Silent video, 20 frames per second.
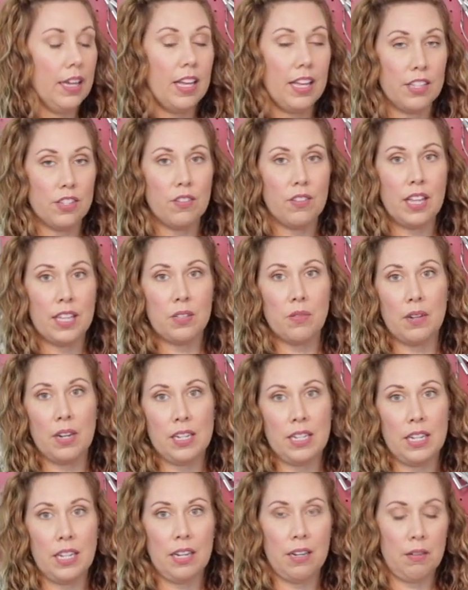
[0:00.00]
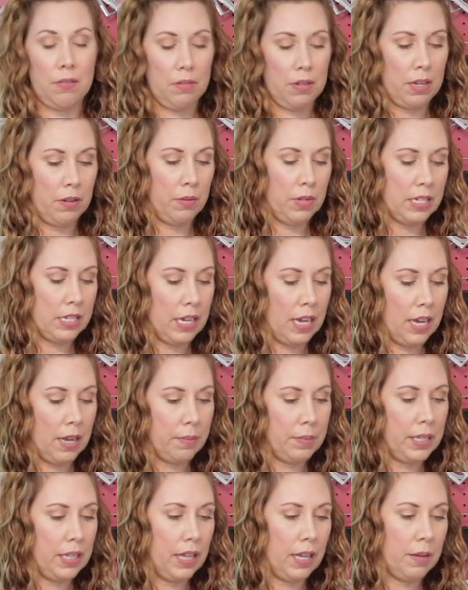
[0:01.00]
And so that's what I did. I, I went to
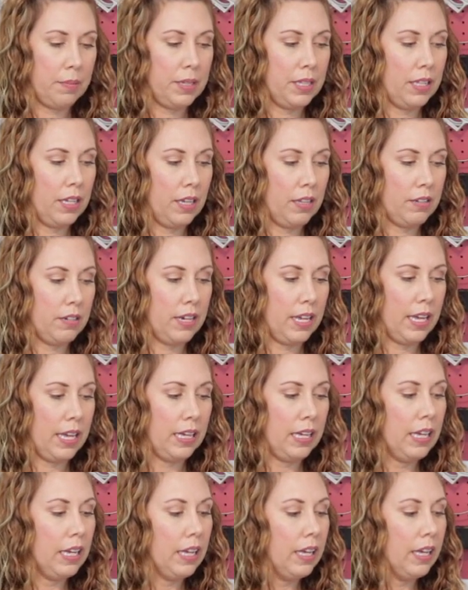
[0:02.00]
Hobby Lobby the other day